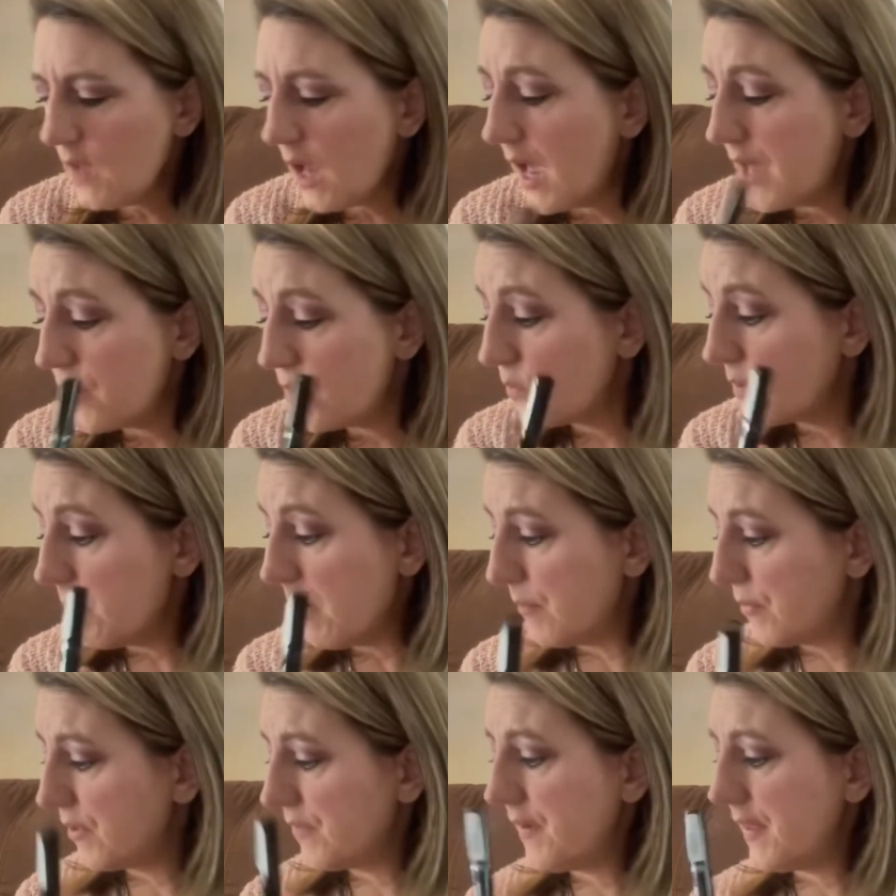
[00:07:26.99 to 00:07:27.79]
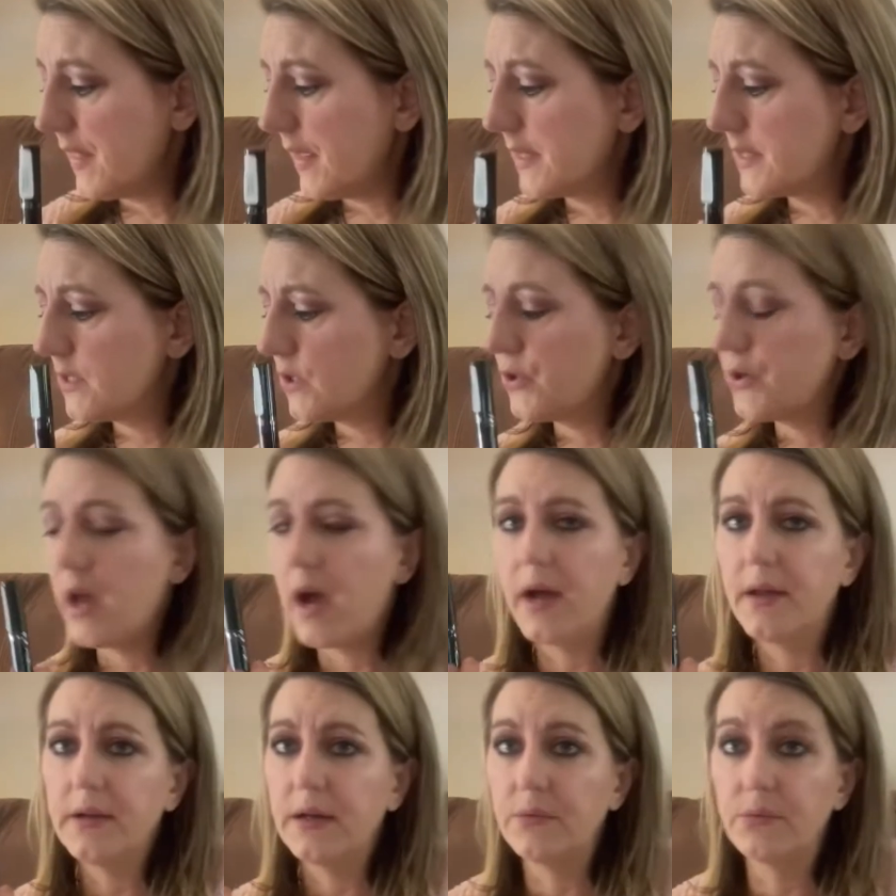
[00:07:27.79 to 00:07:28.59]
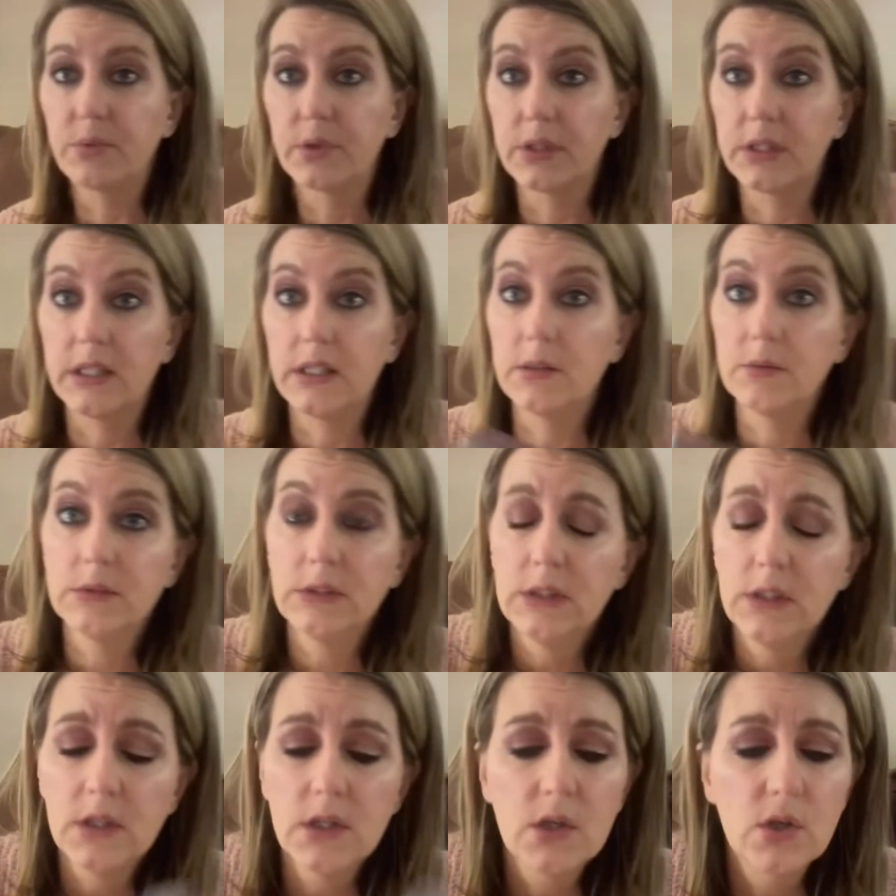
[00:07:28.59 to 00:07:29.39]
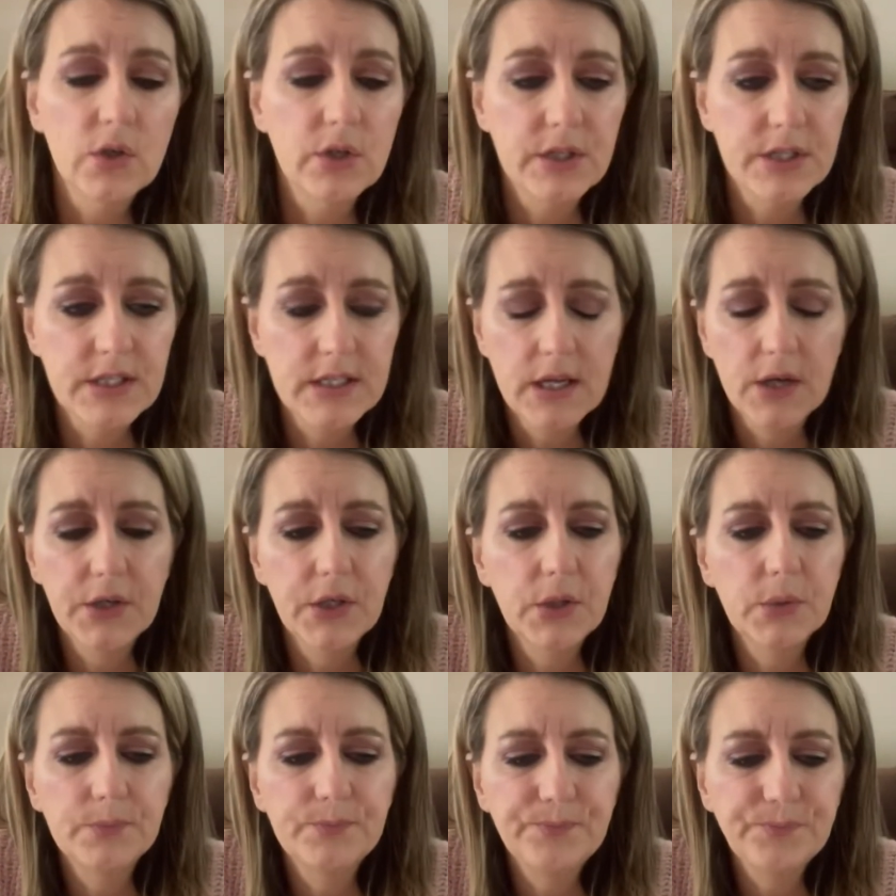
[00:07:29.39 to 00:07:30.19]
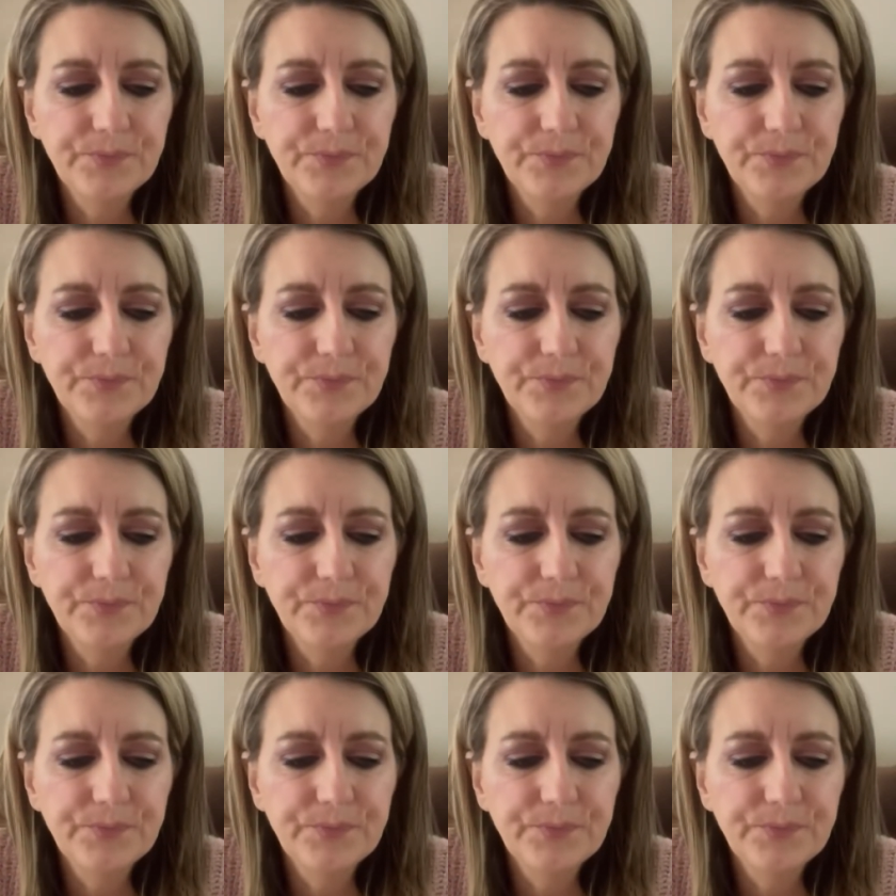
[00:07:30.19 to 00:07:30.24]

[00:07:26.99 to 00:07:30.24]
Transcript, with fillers: I don't remember if I liked it or not. I really couldn't tell you.